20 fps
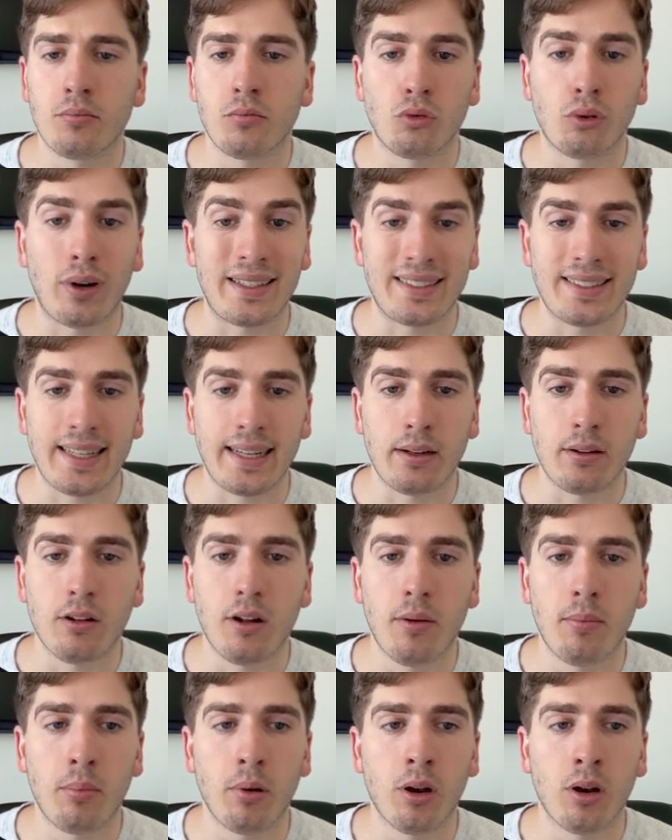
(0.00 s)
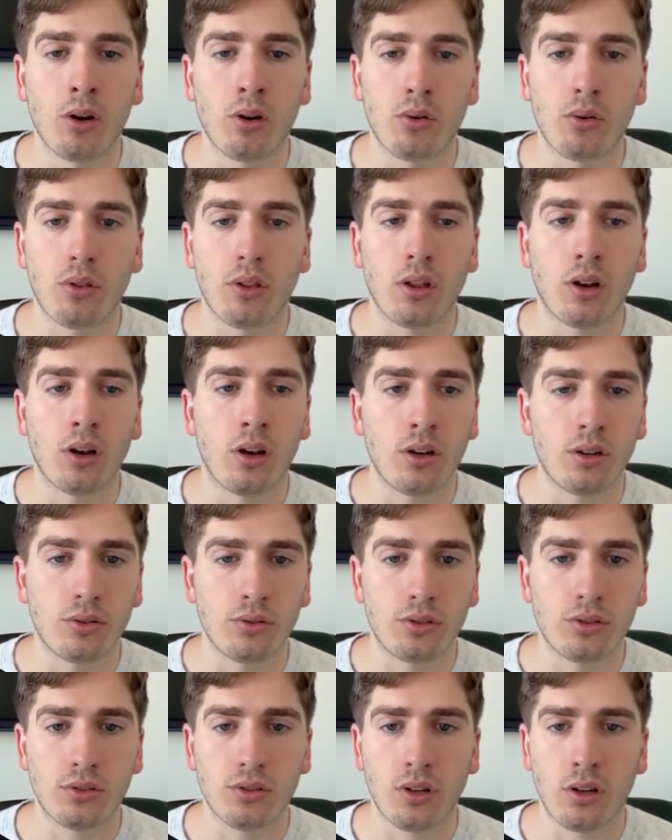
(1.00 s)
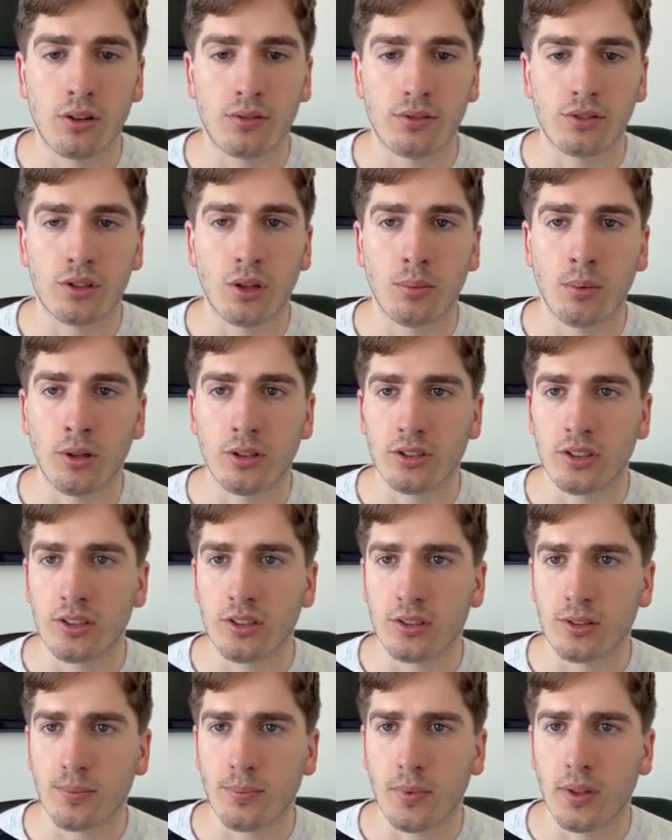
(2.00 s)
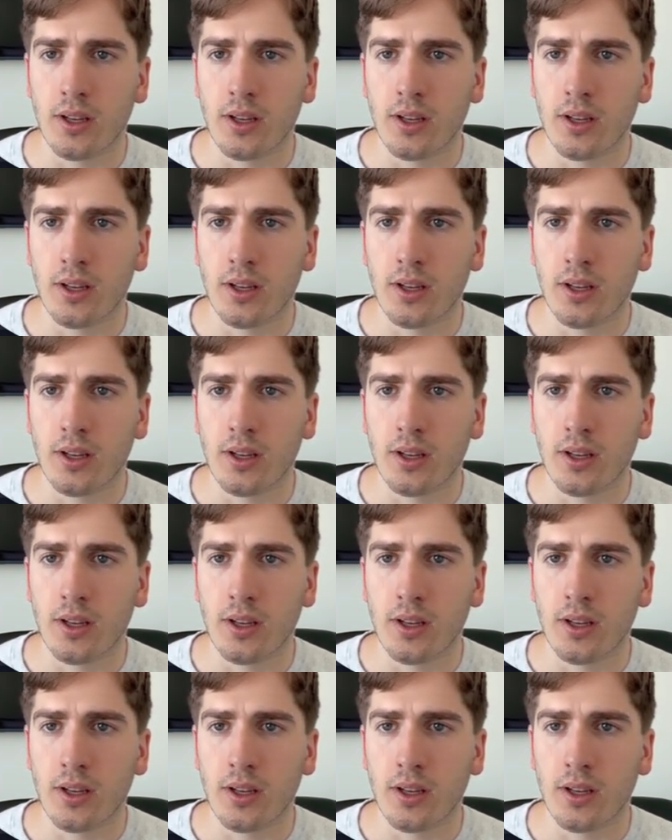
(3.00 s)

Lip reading: resting below the lows, a lot of stop losses.